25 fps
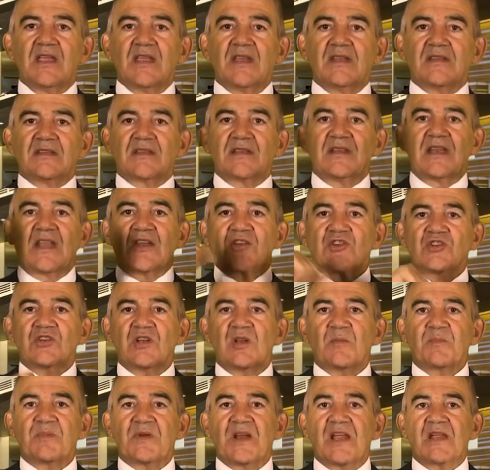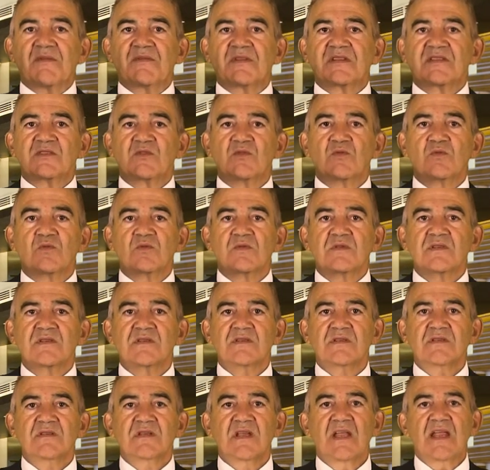International private
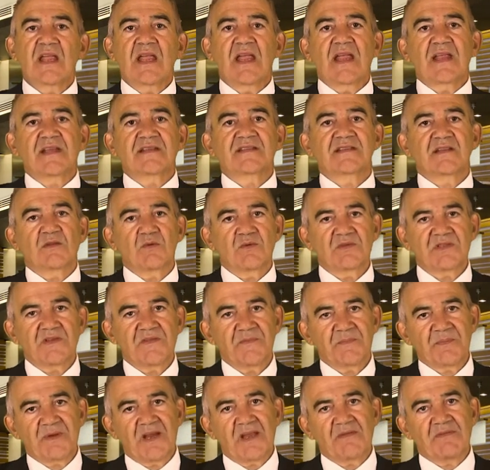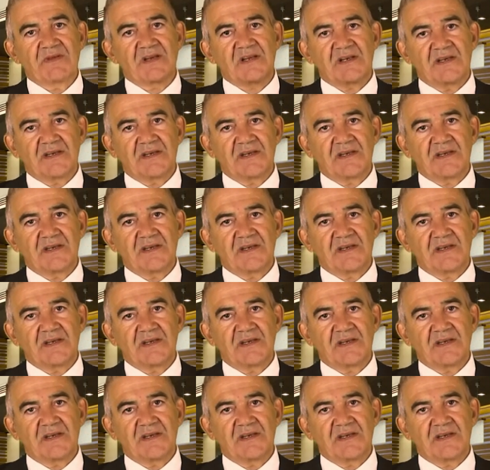schools, exclusive private